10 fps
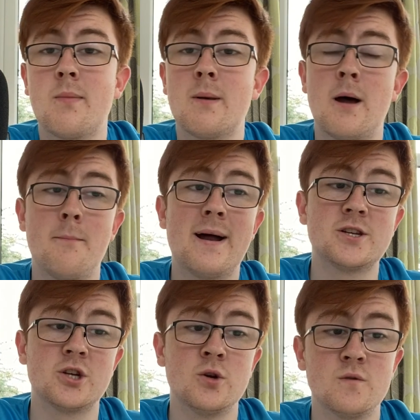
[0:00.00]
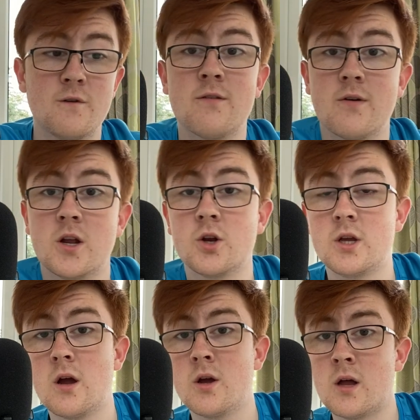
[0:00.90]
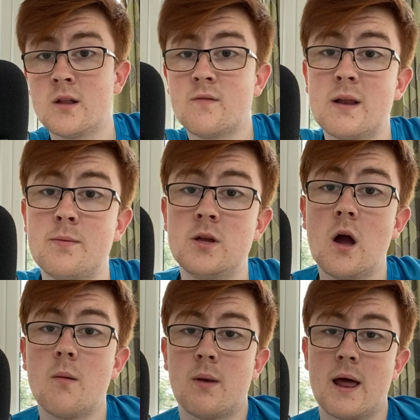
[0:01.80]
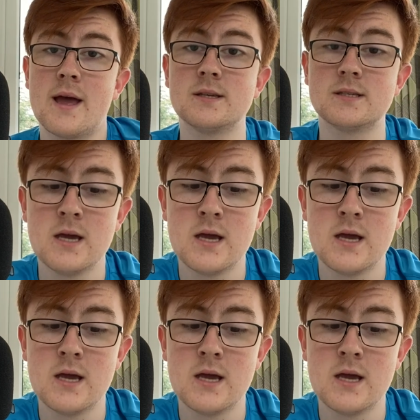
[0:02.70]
a manager who's very, very good at developing young players,